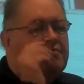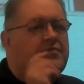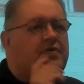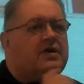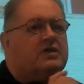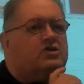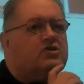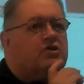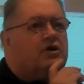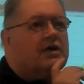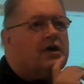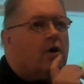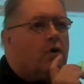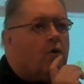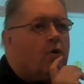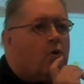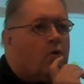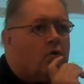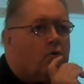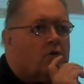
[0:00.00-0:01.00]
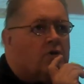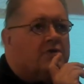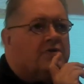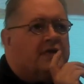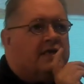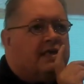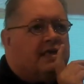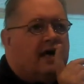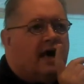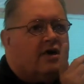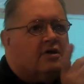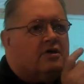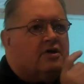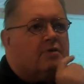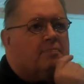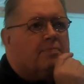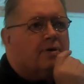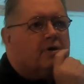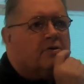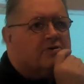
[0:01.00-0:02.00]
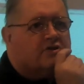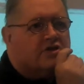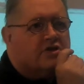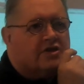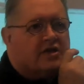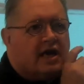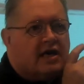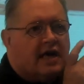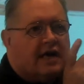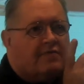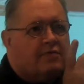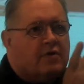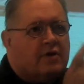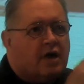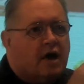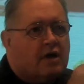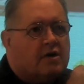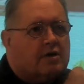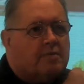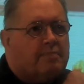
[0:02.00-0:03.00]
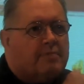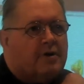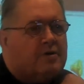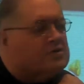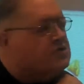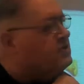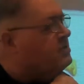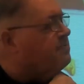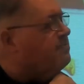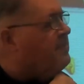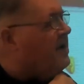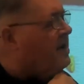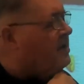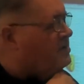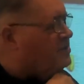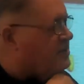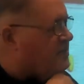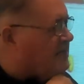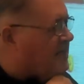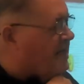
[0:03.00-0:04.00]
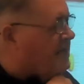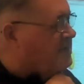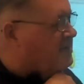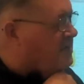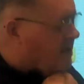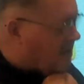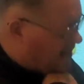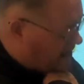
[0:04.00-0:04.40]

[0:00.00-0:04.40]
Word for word: virtually all the young composers, the young avant-garde composers in Paris at that